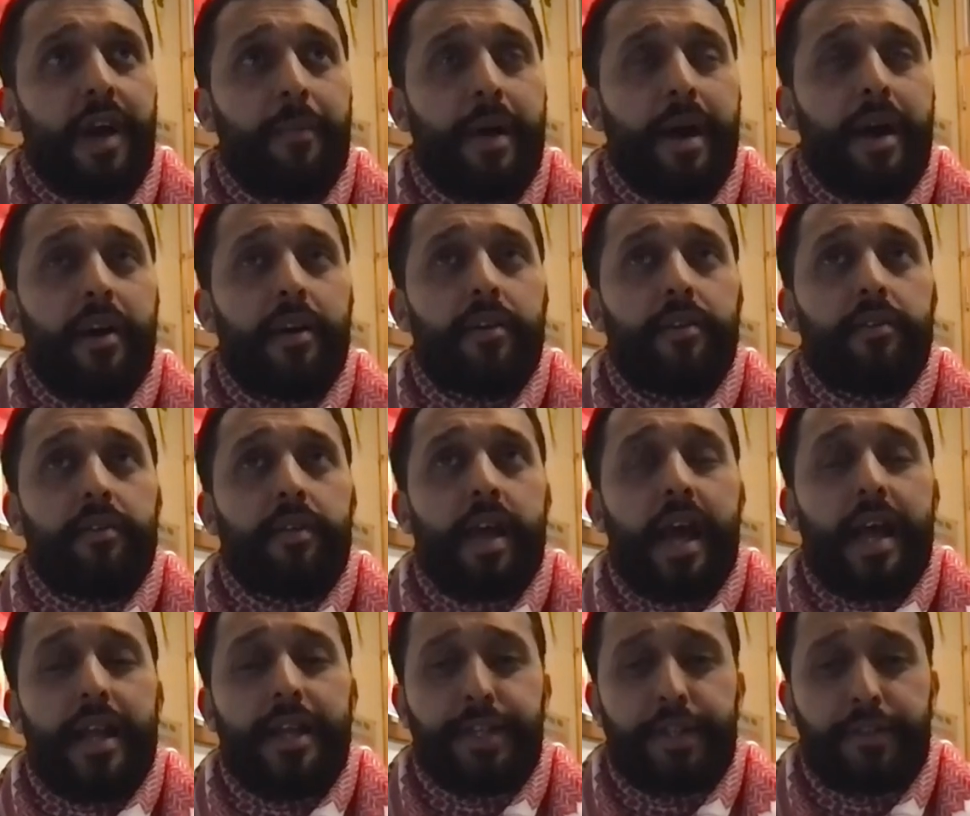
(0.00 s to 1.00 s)
come out
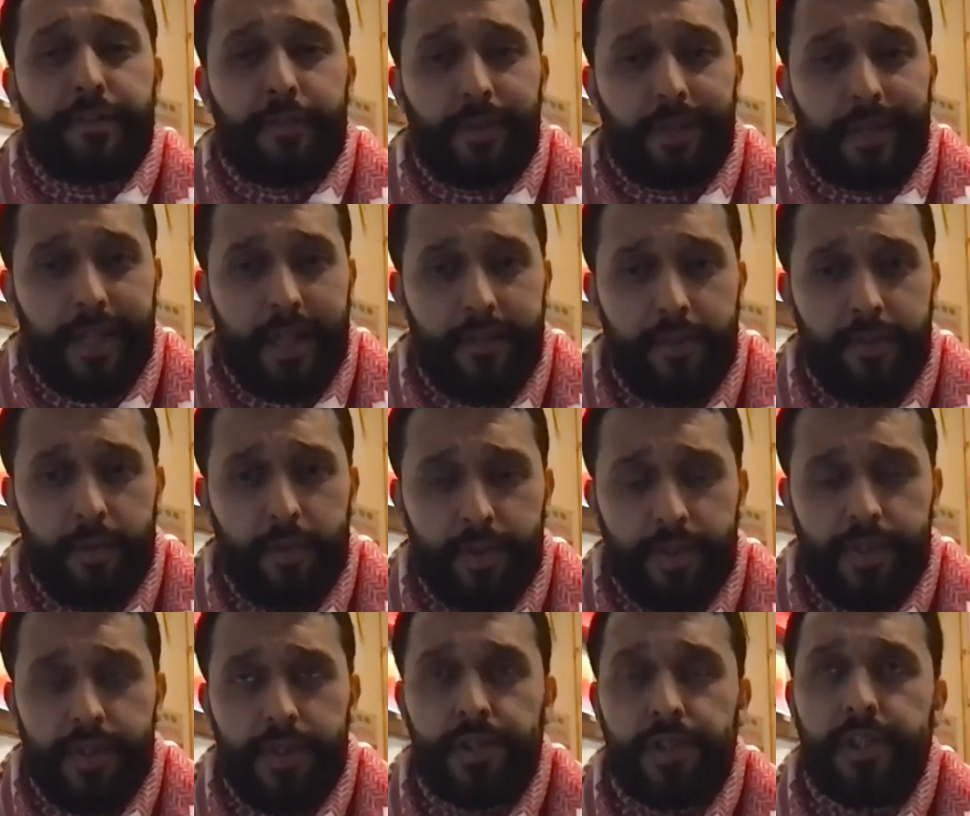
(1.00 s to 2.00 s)
at different
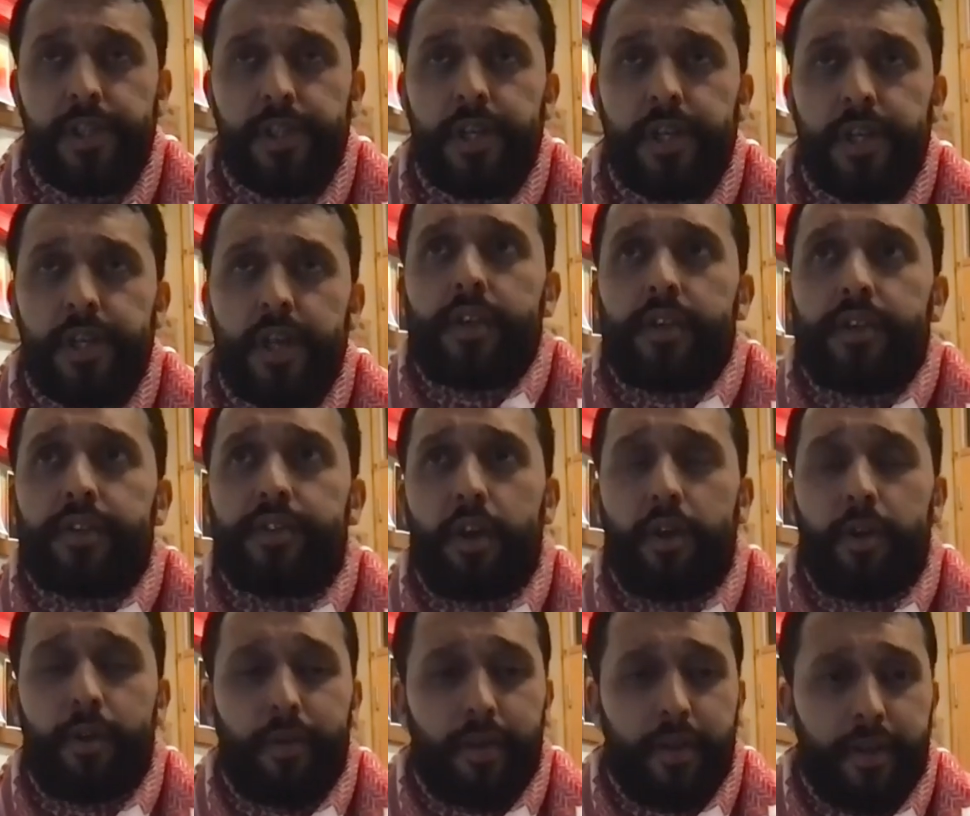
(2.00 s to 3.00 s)
levels.
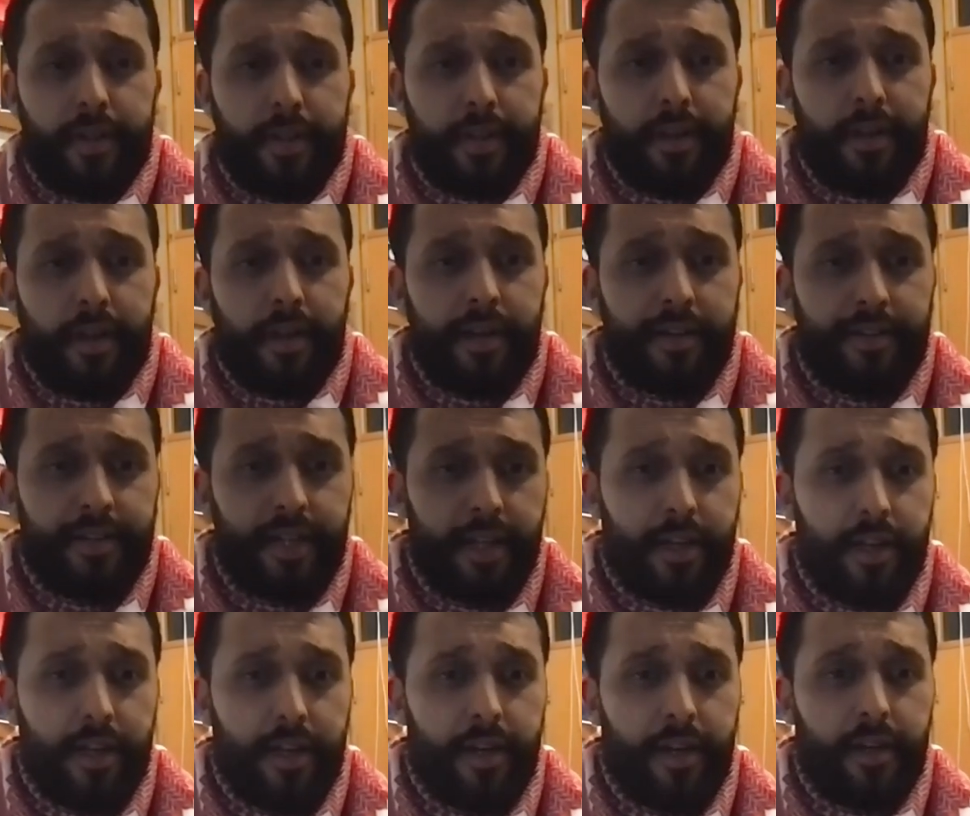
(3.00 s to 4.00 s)
So the
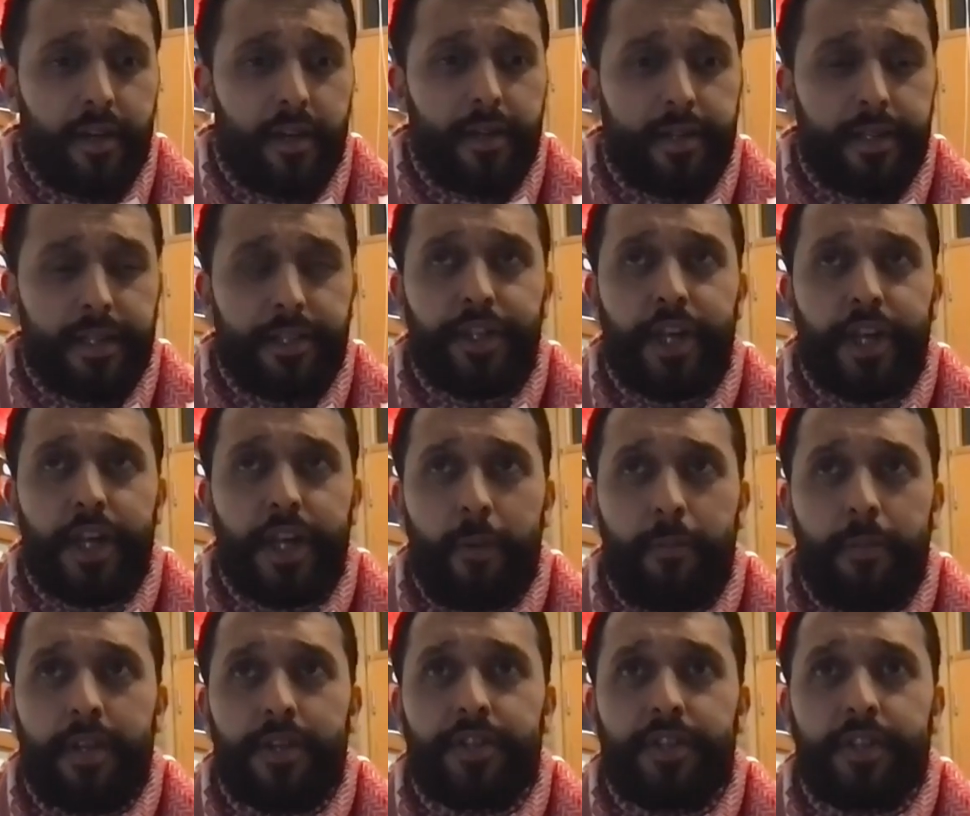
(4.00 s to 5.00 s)
rangatira, the chief I
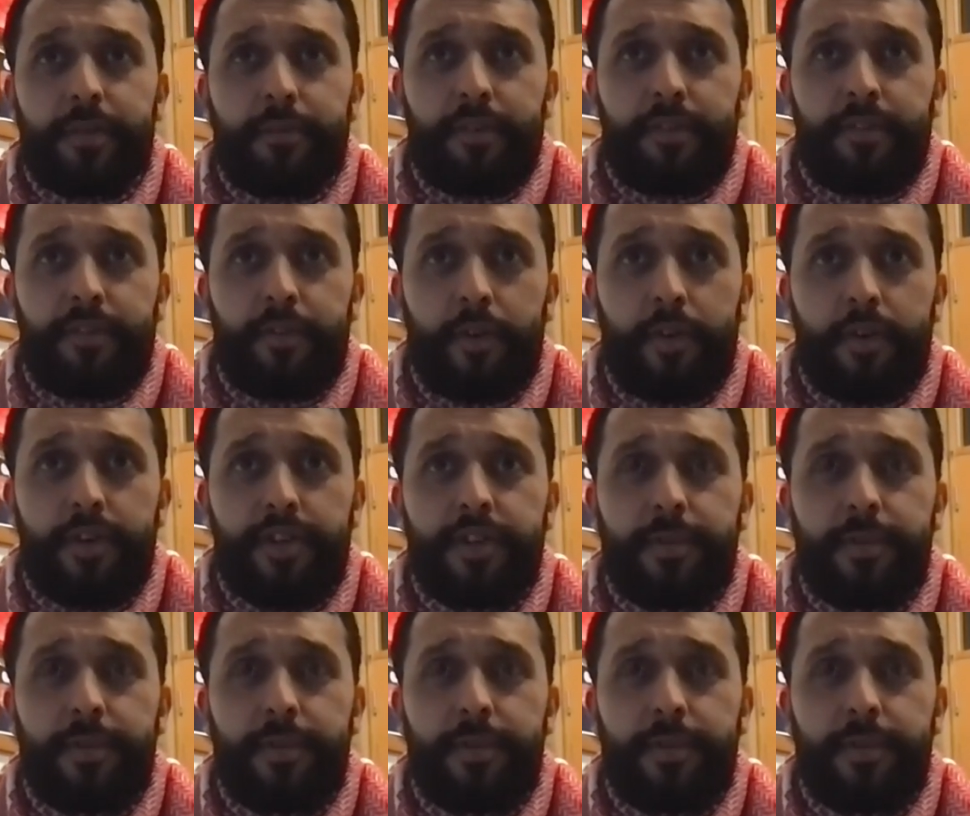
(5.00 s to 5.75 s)
mentioned before,